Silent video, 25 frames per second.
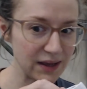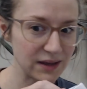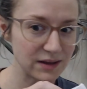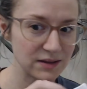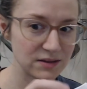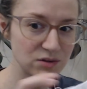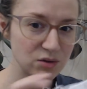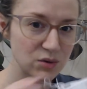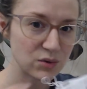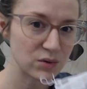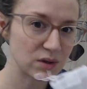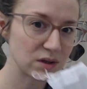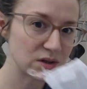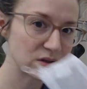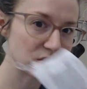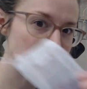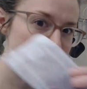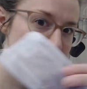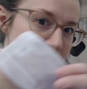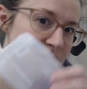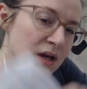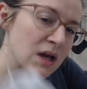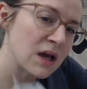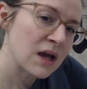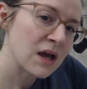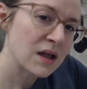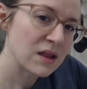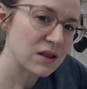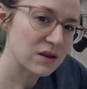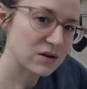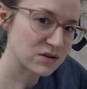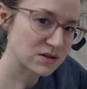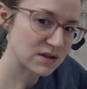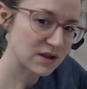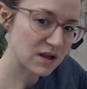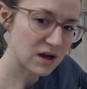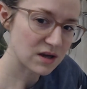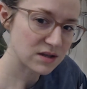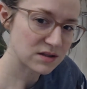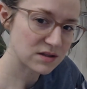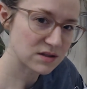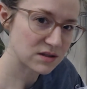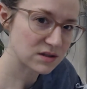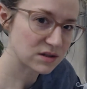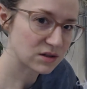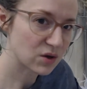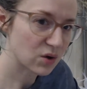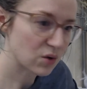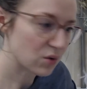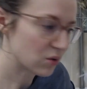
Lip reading: so there's lots to go